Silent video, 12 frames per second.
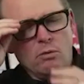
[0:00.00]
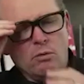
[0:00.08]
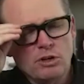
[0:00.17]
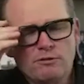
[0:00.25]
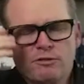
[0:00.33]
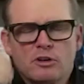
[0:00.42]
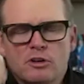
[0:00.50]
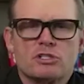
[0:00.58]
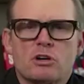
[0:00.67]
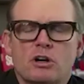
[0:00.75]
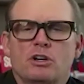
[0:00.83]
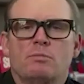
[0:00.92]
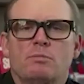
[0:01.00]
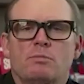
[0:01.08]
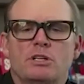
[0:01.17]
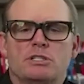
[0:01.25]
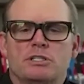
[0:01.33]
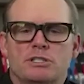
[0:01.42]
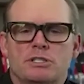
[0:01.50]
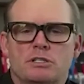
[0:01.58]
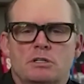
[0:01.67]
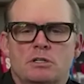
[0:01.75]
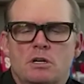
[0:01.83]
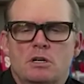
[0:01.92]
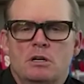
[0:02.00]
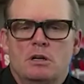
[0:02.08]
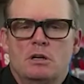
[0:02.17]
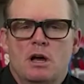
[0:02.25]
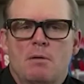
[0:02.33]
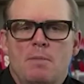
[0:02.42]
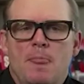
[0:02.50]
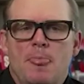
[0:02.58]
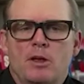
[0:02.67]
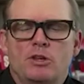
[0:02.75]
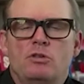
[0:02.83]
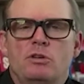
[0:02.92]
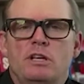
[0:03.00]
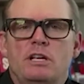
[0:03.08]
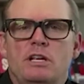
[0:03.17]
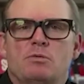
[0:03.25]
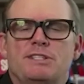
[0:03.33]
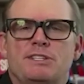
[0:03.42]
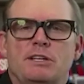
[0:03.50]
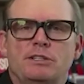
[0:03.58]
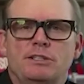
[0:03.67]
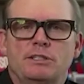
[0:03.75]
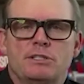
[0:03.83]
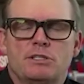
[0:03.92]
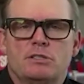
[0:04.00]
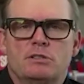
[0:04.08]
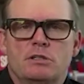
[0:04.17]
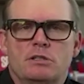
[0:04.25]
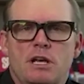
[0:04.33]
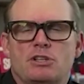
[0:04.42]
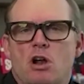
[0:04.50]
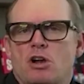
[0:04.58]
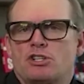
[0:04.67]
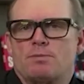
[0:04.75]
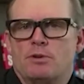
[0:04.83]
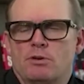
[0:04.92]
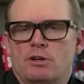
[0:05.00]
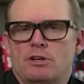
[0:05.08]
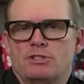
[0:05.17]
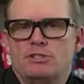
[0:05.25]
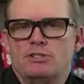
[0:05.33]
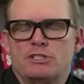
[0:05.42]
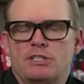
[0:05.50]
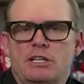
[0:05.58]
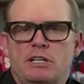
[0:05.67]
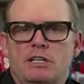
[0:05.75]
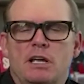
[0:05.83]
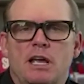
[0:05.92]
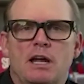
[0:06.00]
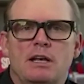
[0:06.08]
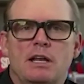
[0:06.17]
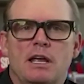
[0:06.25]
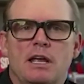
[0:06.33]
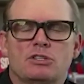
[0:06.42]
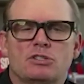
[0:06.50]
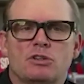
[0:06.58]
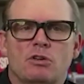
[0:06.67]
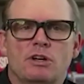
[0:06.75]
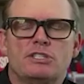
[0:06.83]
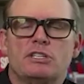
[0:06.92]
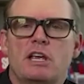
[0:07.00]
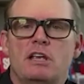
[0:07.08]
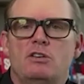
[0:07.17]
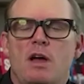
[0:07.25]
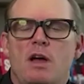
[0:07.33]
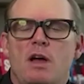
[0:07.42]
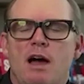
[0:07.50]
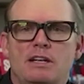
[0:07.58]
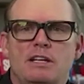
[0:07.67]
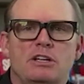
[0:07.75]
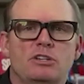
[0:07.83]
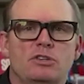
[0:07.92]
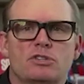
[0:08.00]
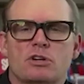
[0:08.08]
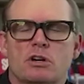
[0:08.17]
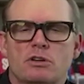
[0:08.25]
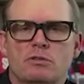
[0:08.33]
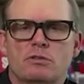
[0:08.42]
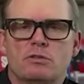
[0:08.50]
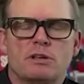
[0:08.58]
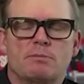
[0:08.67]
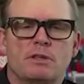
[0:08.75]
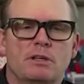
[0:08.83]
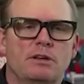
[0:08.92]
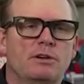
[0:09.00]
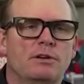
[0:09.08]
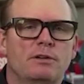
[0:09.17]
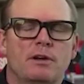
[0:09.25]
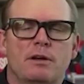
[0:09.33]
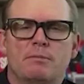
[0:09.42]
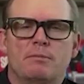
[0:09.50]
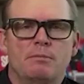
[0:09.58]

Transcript: when you first start your business, um, you need resilience as an entrepreneur to succeed. And and so let's say you have an idea, you start doing something, you're